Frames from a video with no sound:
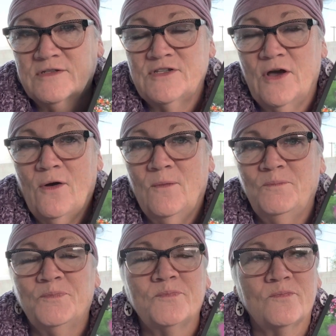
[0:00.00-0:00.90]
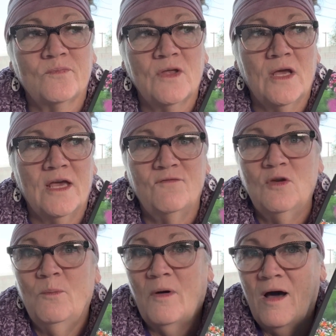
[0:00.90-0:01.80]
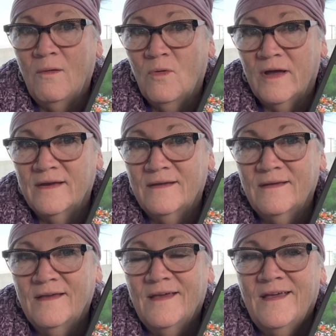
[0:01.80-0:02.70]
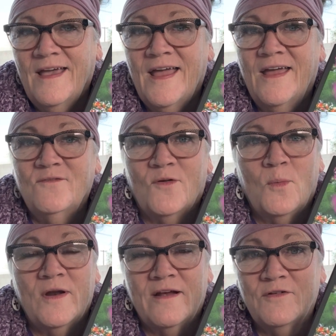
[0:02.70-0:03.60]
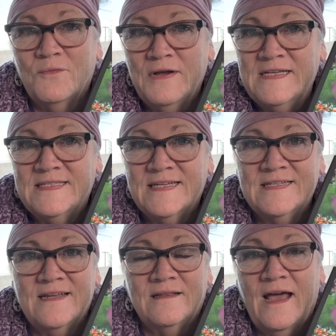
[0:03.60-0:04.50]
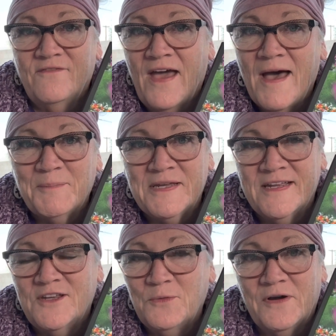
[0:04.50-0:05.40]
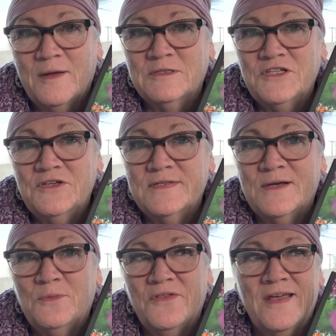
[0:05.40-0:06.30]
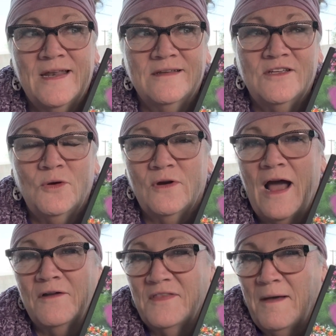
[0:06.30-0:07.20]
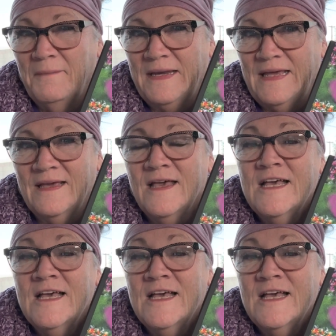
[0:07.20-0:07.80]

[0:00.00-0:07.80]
So if you bought one and for whatever reason life happened and you weren't able to use it, well, then you were out that money.